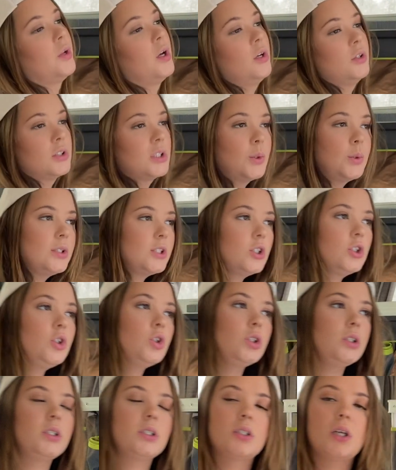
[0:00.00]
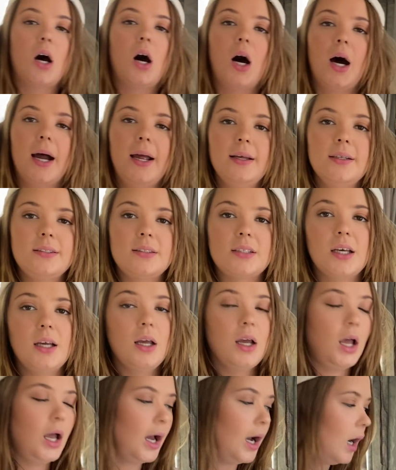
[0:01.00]
so it's a good size
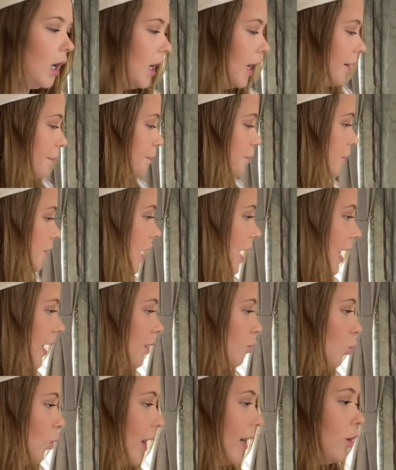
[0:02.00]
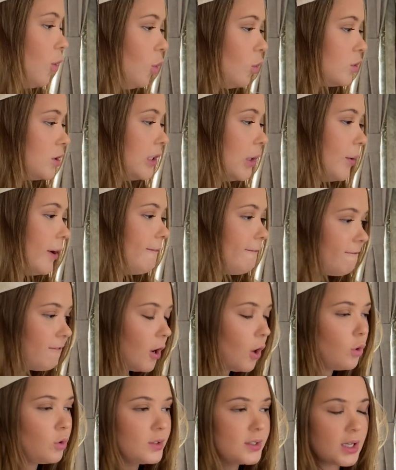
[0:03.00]
um, and when also it
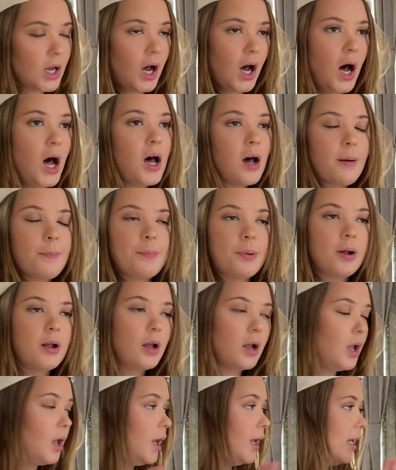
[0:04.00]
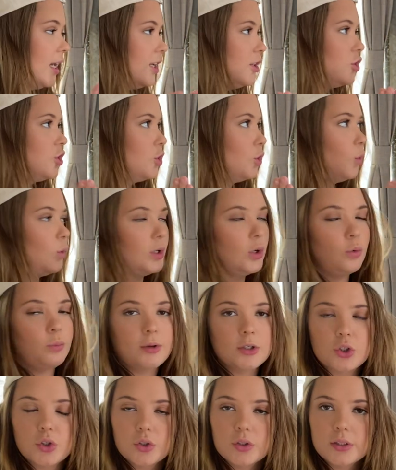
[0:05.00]
folds up into it
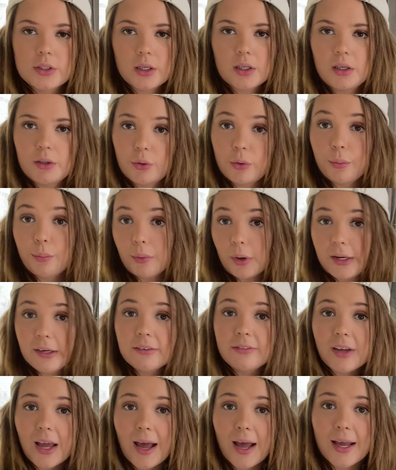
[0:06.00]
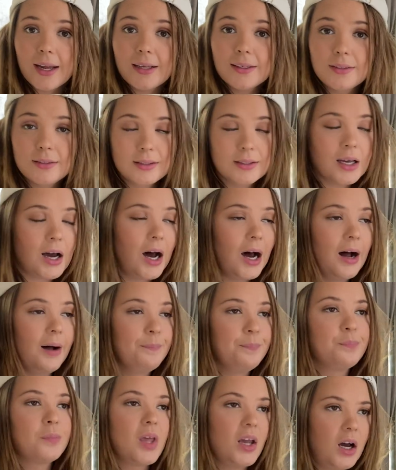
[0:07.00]
almost looks like a little briefcase
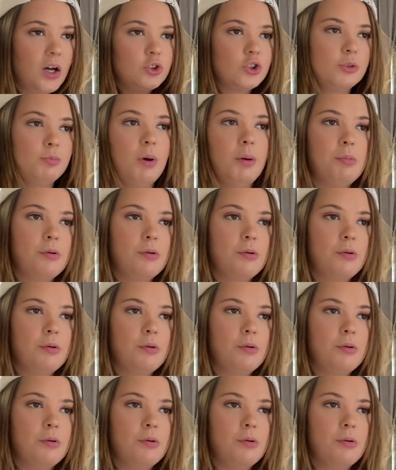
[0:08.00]
um, I'll just pop a